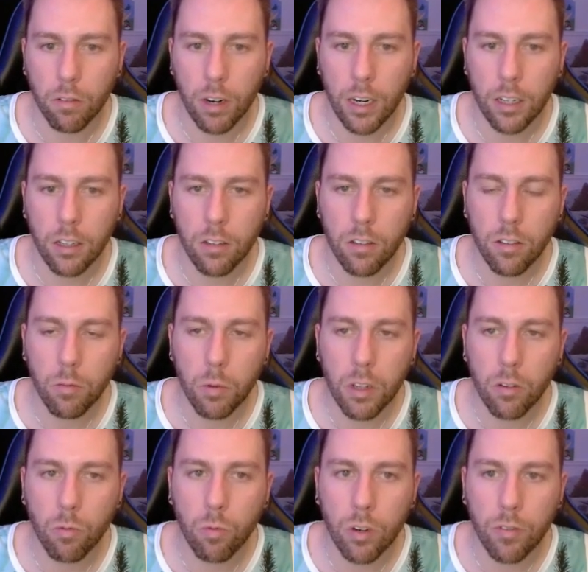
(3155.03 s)
right? This is where
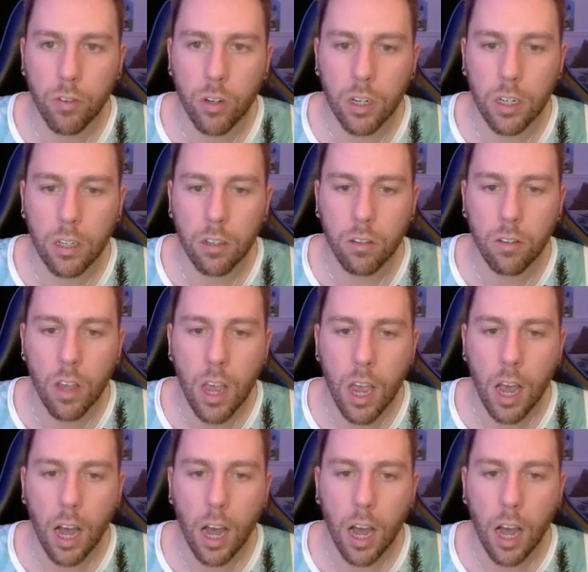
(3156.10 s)
the river is.